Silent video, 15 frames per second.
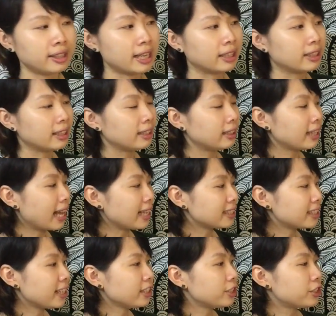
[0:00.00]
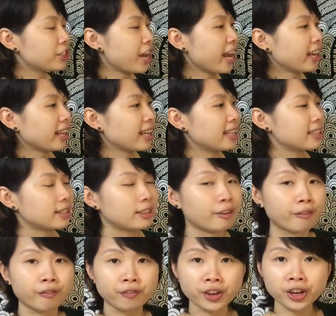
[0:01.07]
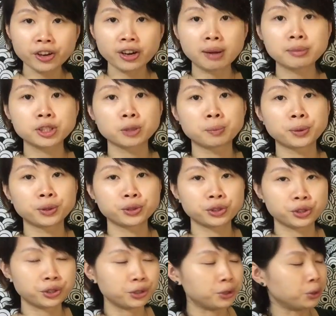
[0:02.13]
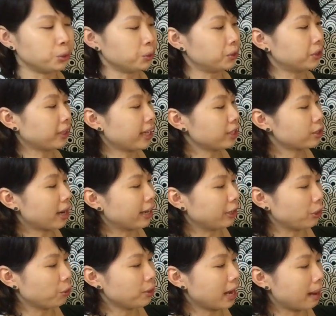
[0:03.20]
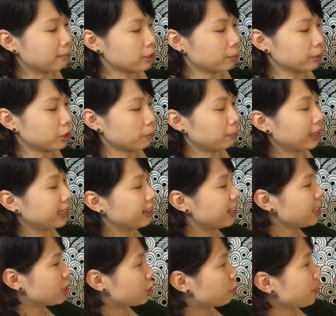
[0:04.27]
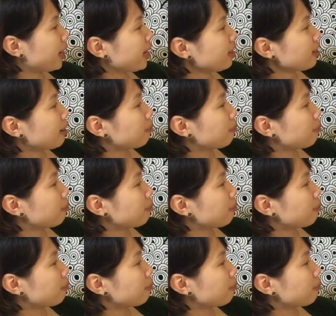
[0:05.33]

Now the last thing to check is the finger I'm supposed to use, okay? So I know that I'm supposed to play this string.